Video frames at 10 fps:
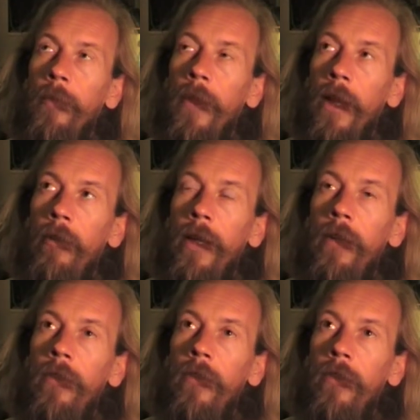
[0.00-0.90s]
there
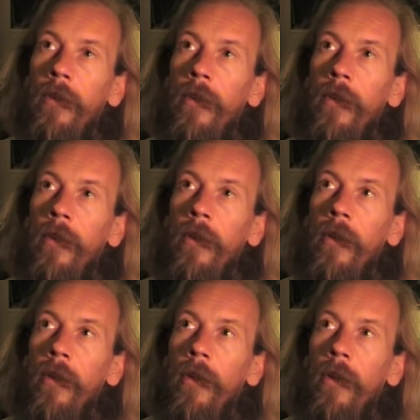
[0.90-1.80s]
is
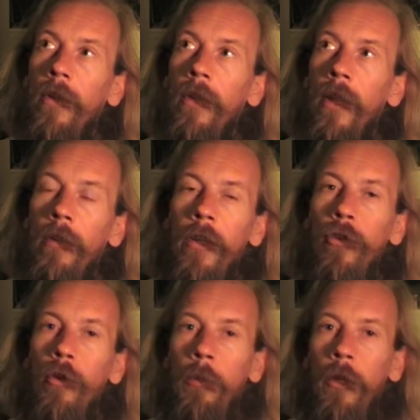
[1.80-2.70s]

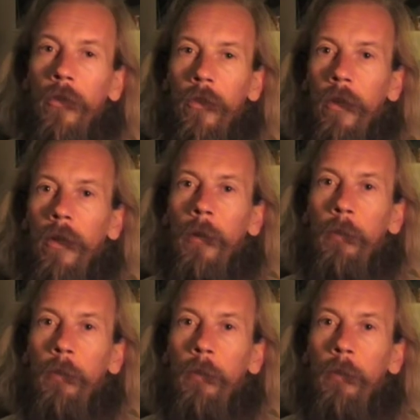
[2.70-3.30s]
almost a